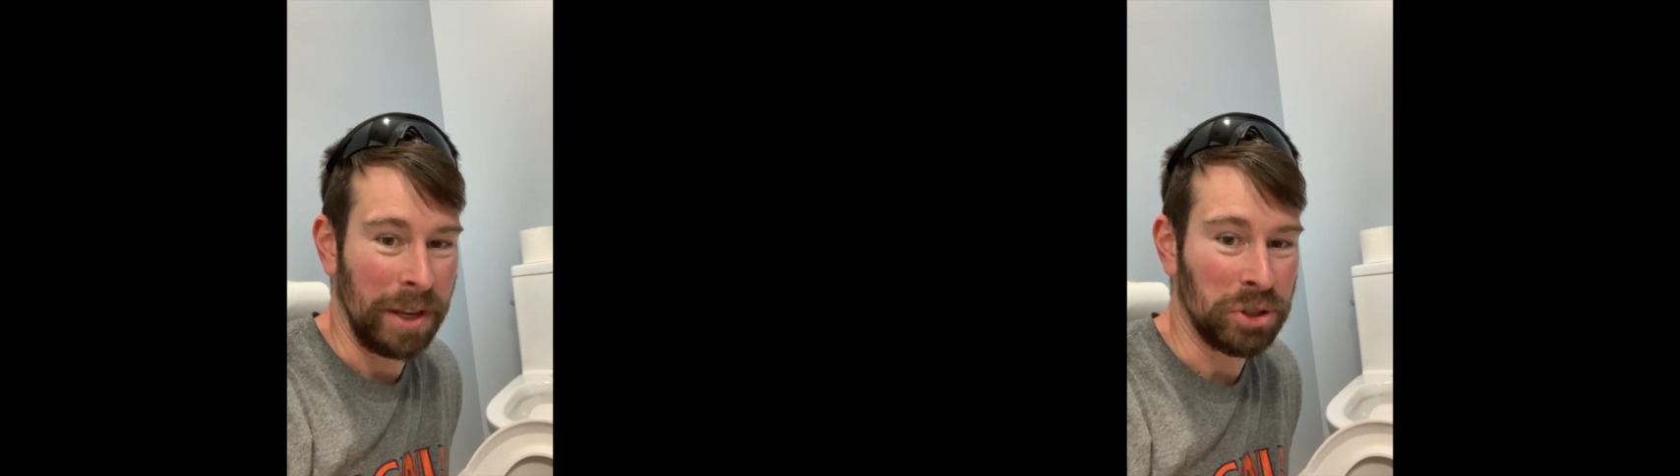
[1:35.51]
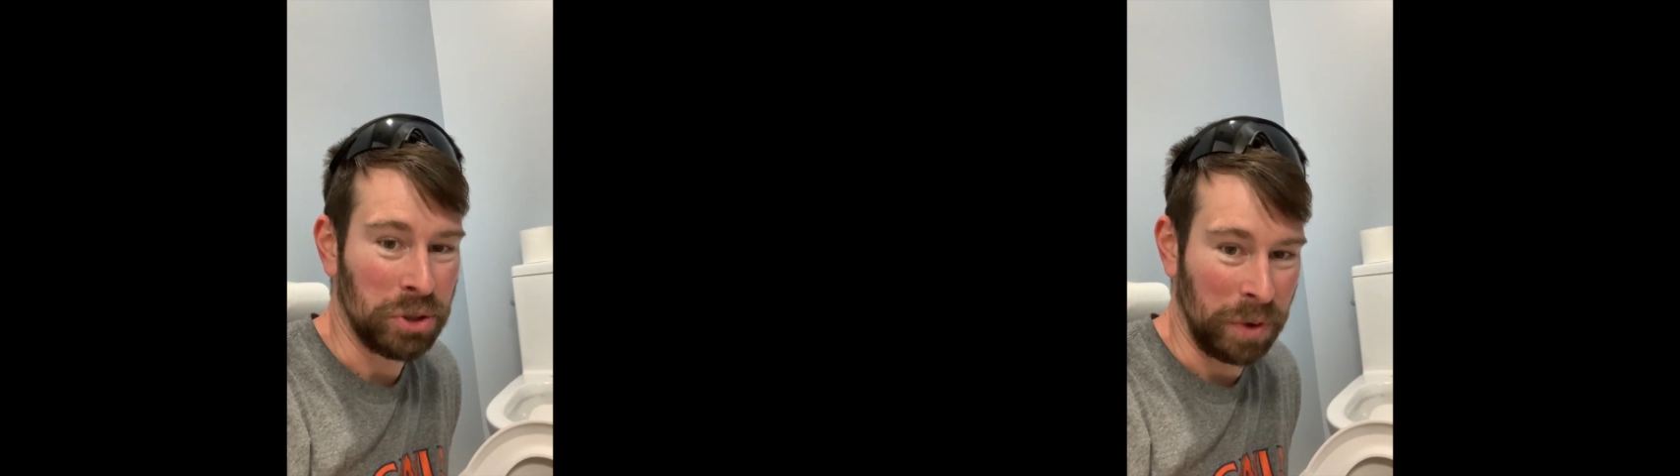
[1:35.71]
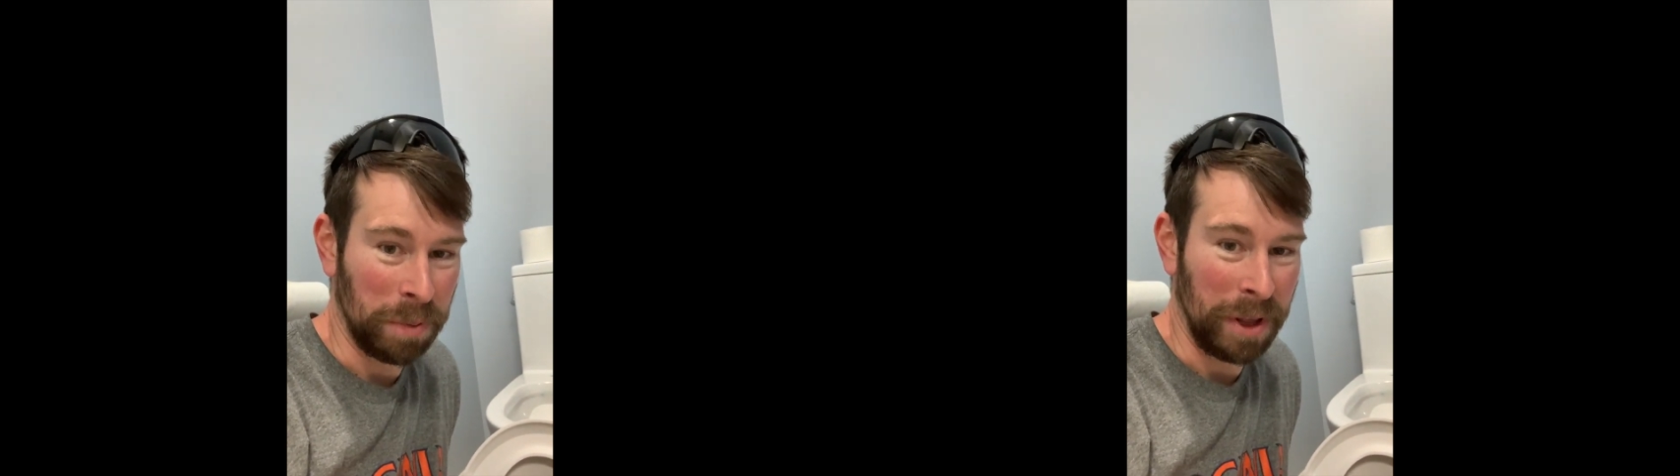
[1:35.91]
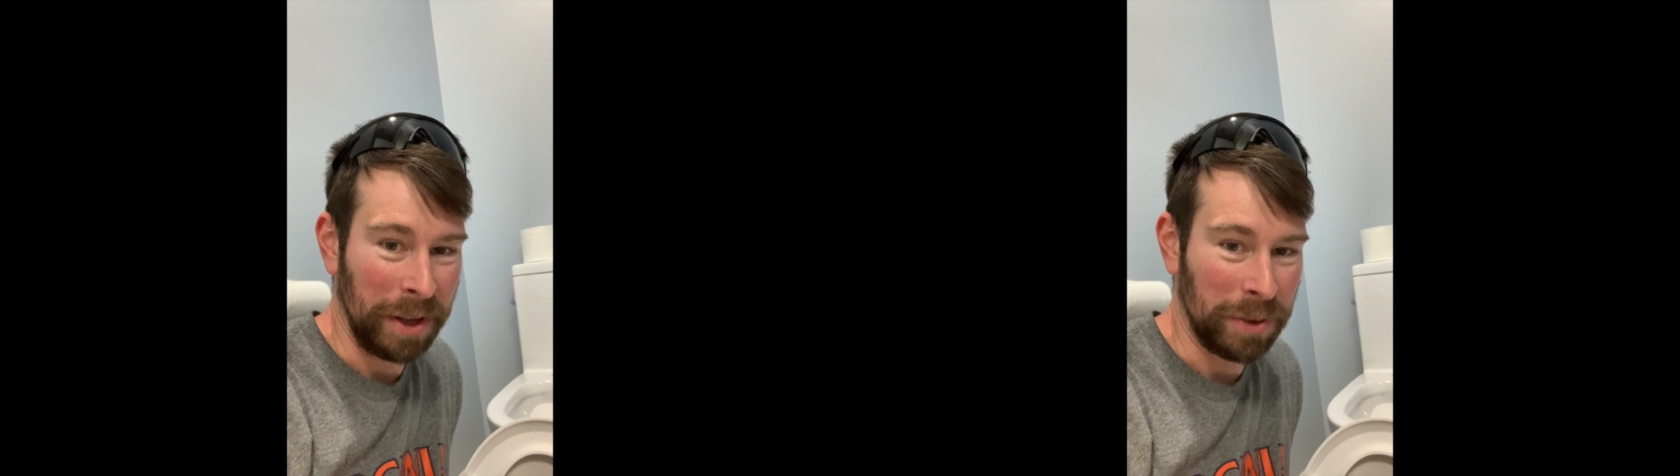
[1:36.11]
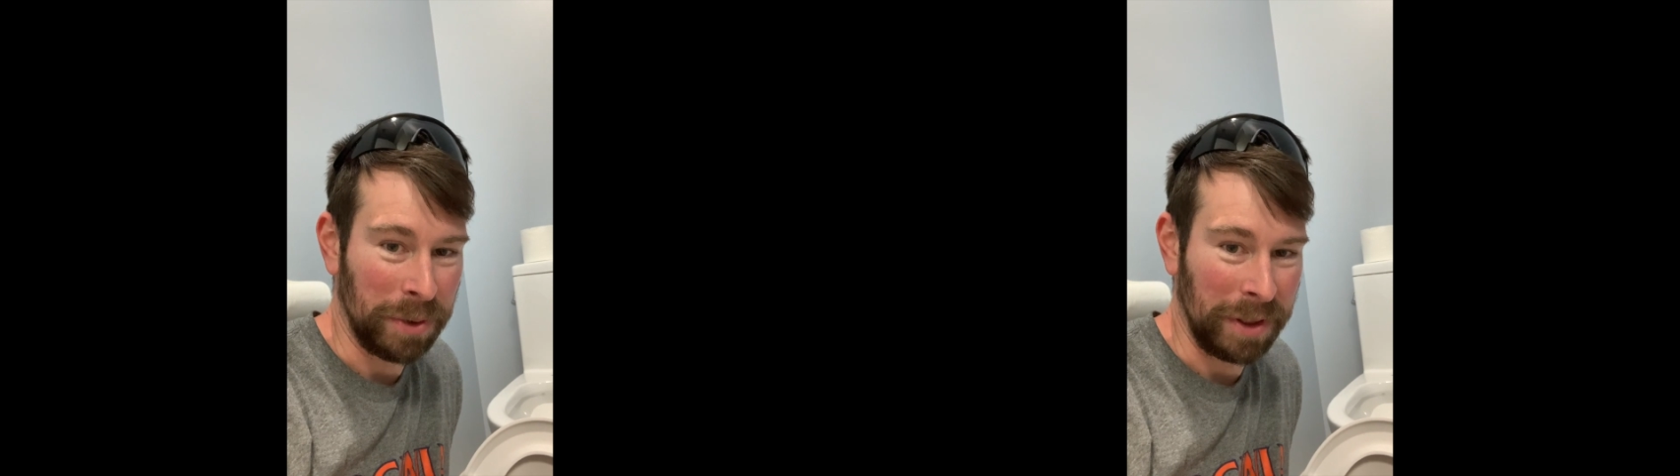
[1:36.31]
streamlined
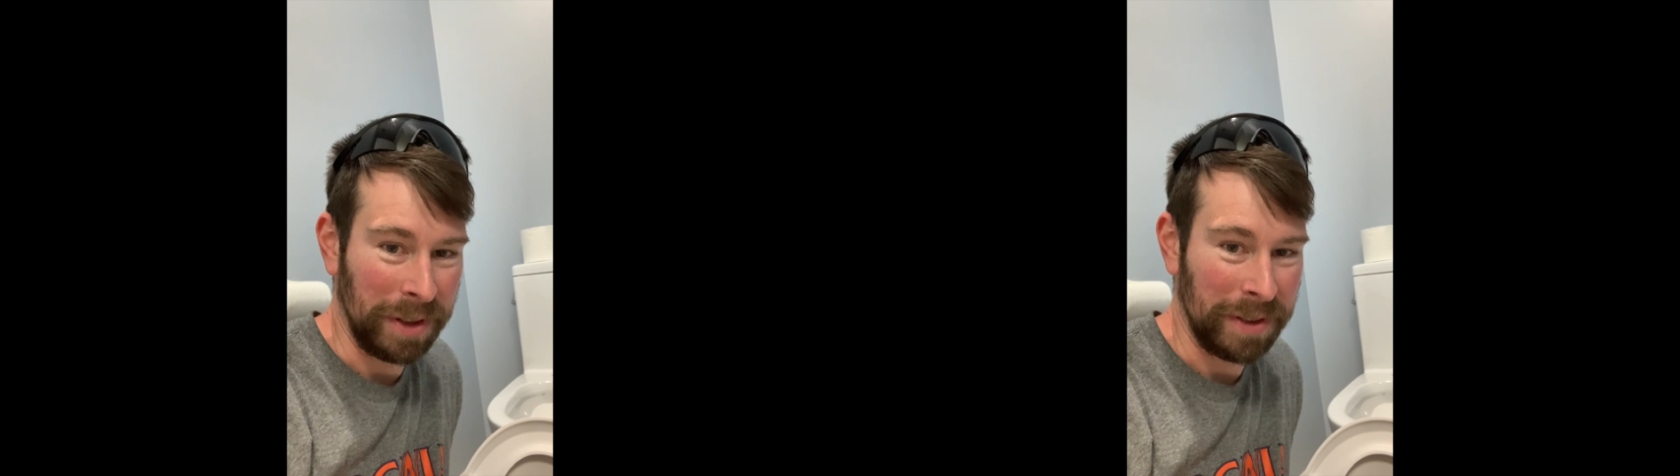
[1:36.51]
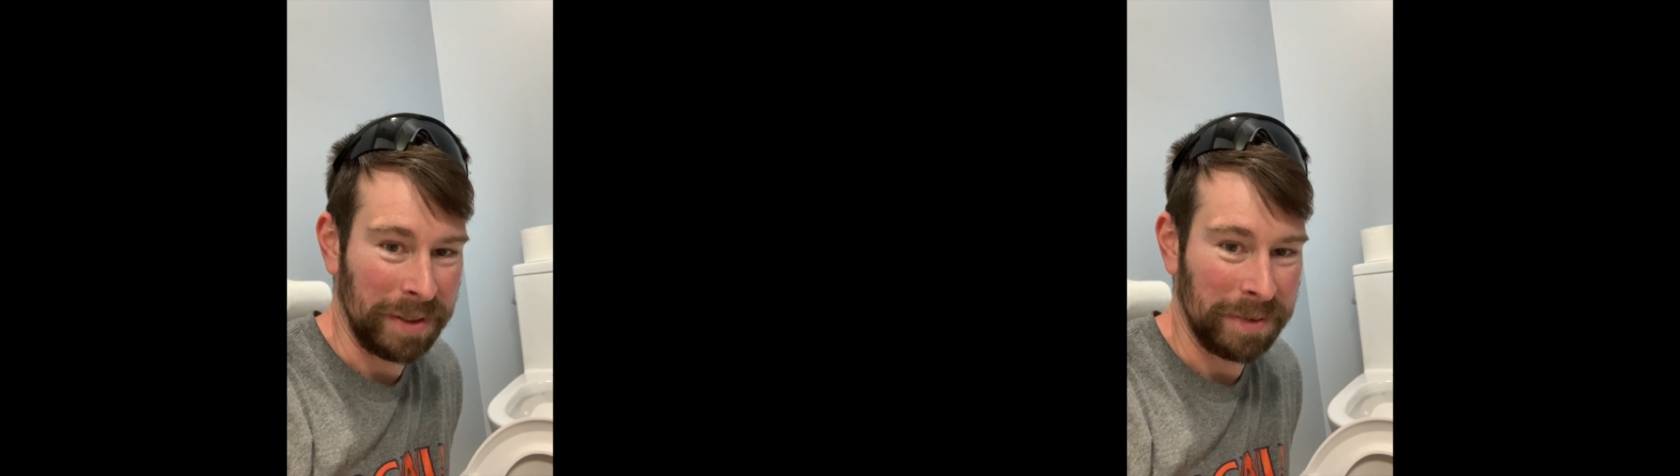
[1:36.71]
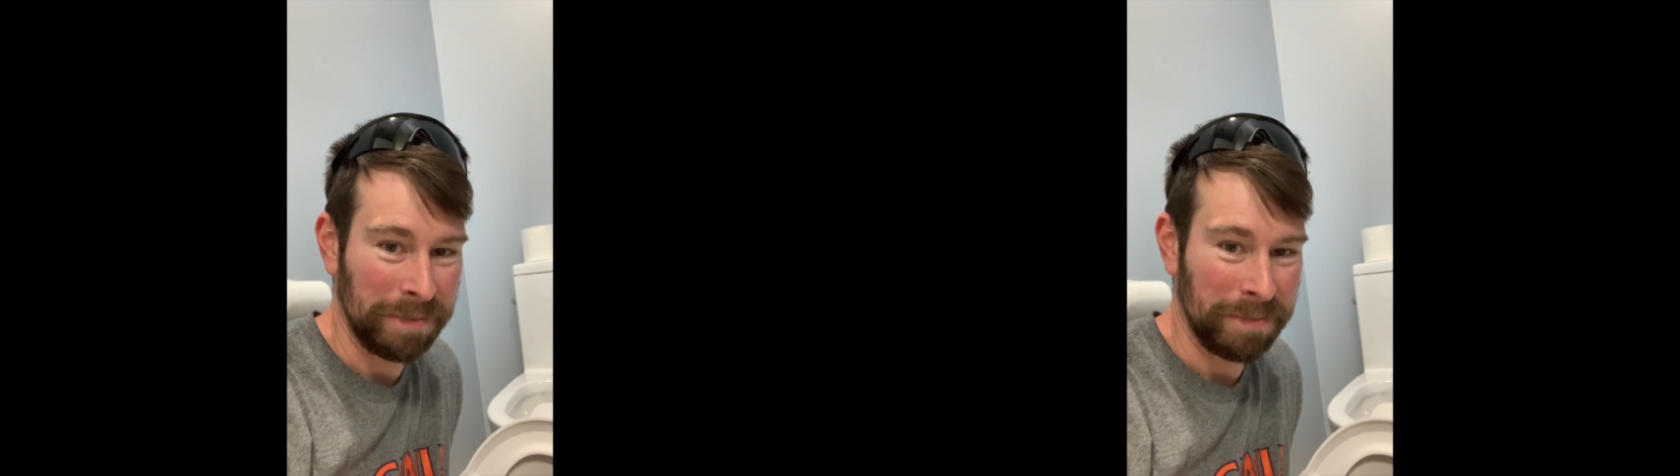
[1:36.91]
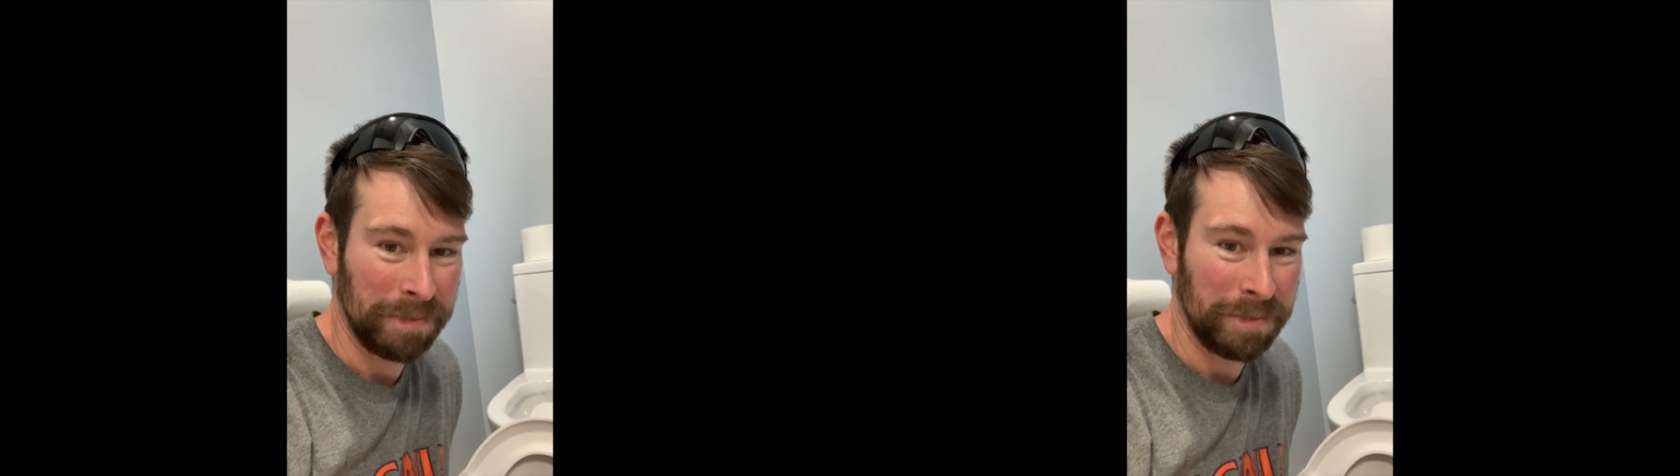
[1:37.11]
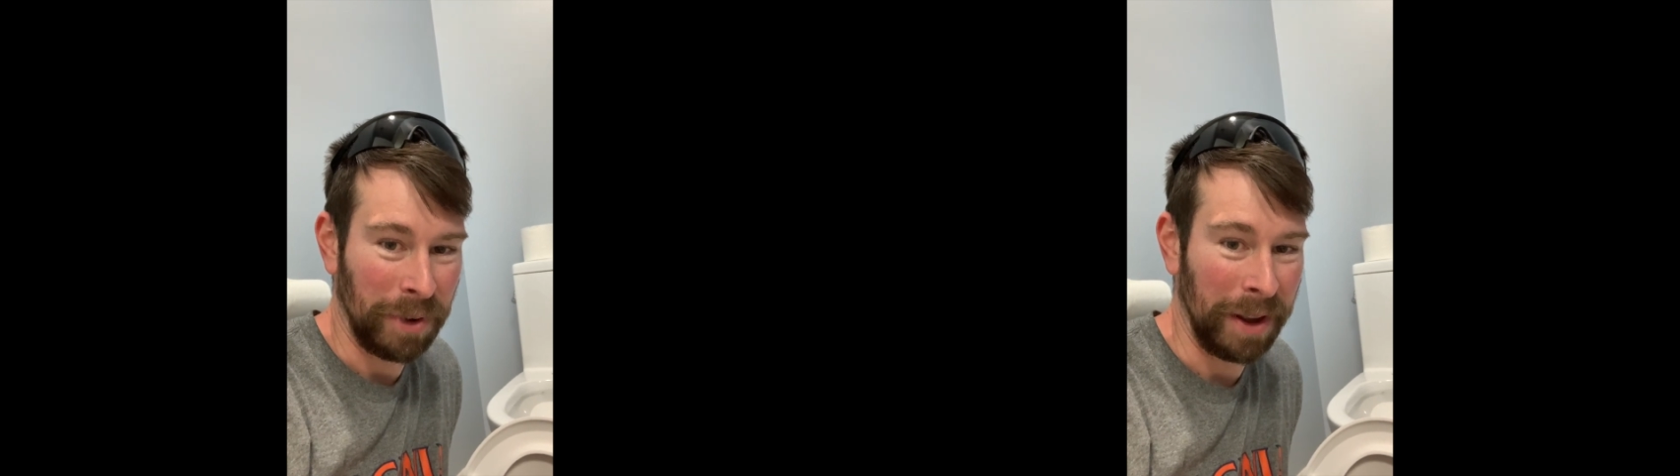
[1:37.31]
toilet,
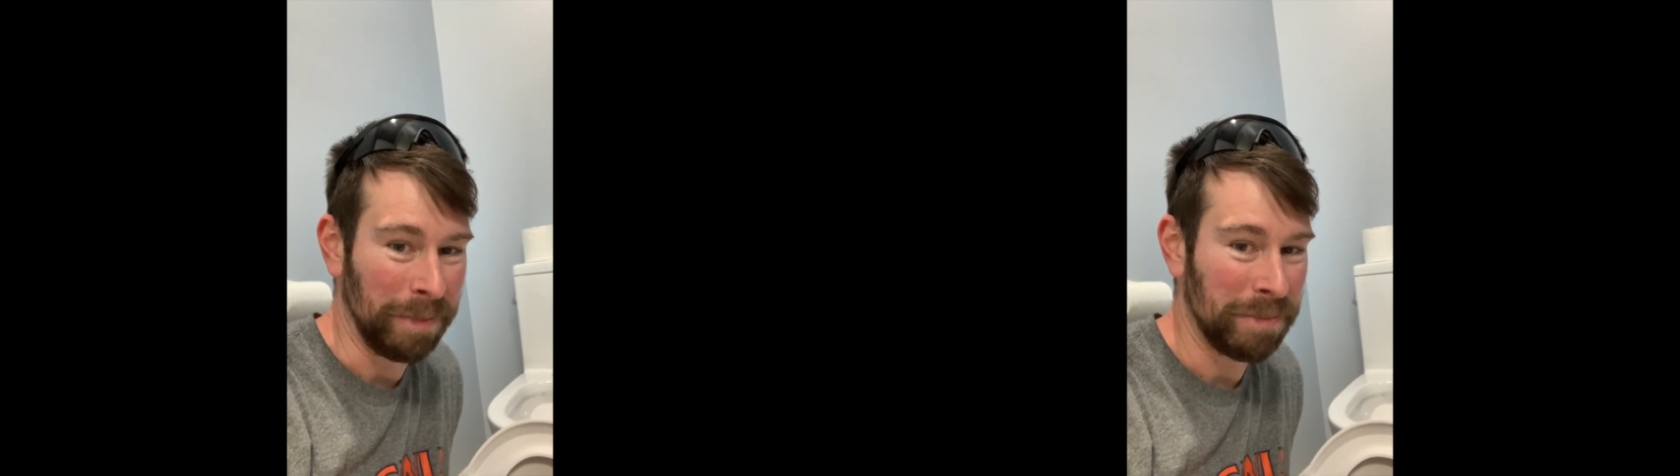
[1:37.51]
right?